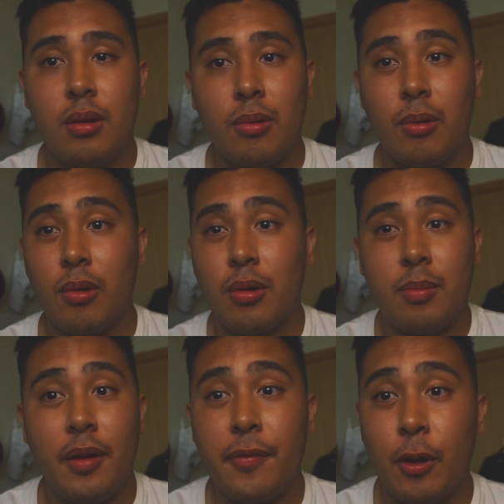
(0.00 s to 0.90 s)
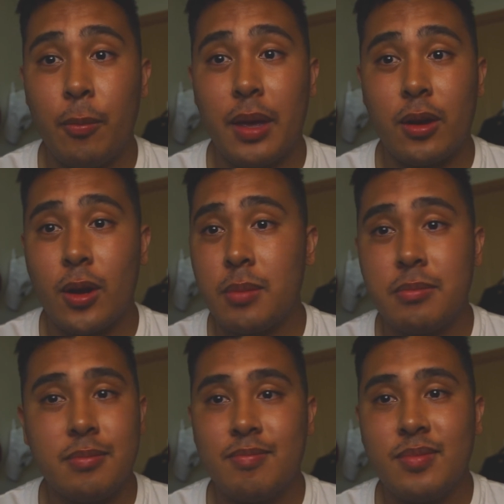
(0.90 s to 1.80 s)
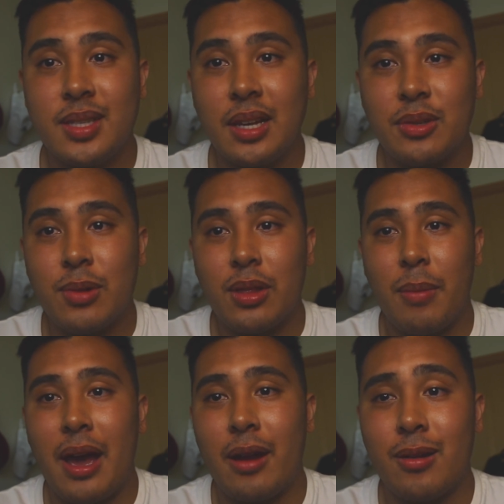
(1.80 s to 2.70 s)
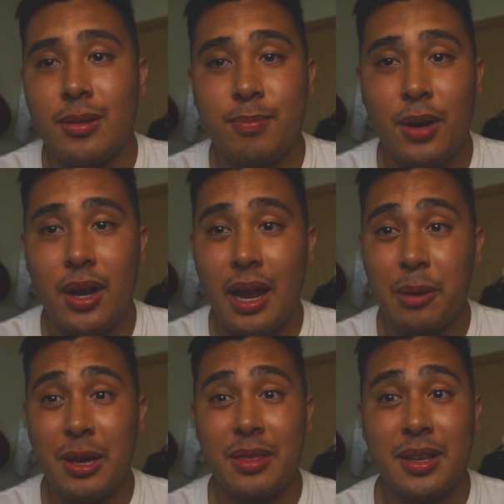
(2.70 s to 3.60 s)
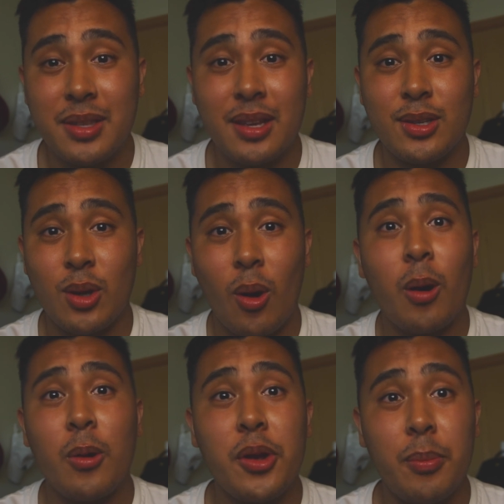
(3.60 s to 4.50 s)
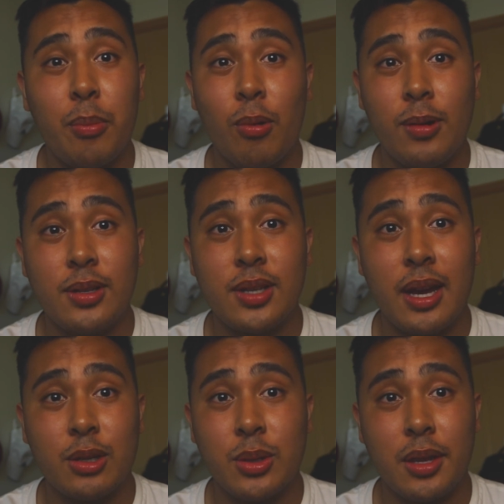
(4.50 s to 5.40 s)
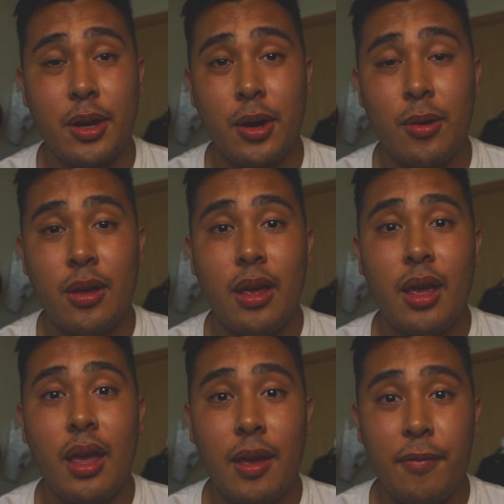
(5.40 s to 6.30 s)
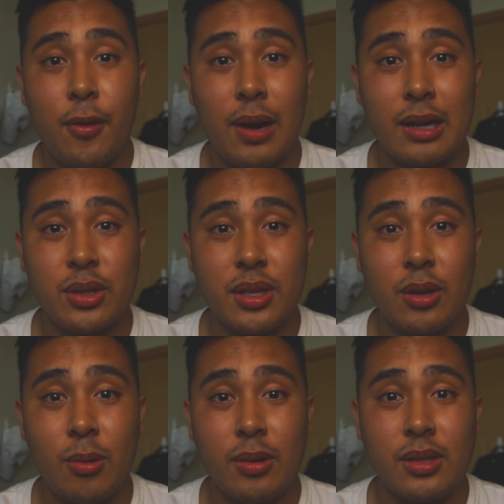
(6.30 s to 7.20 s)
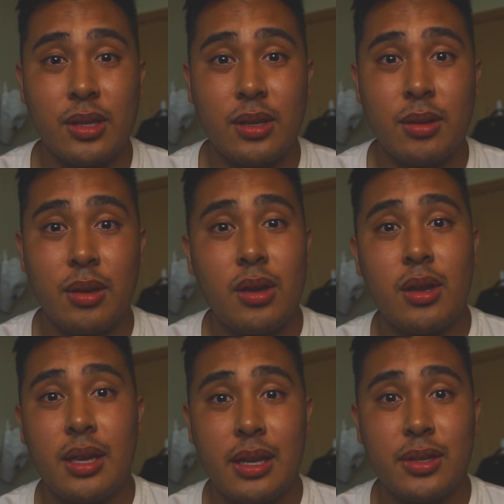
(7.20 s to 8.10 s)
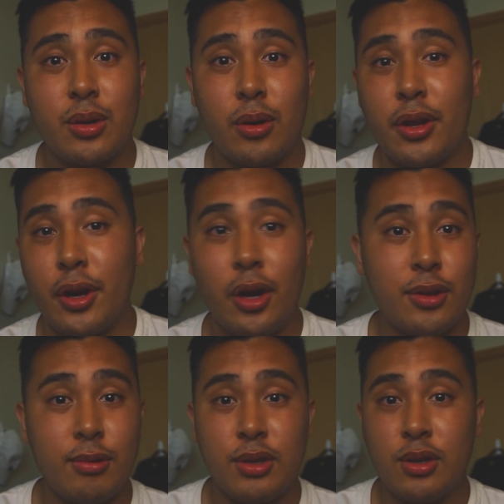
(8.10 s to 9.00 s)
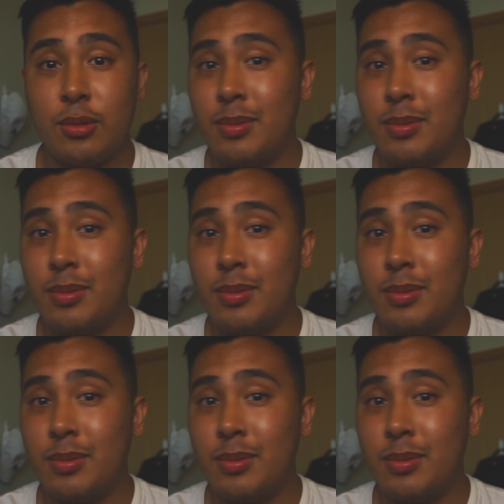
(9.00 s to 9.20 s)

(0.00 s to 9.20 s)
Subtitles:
or a filmmaker. Doesn't really matter. But anyway, these things are important to actually know if you're actually going to get started on YouTube,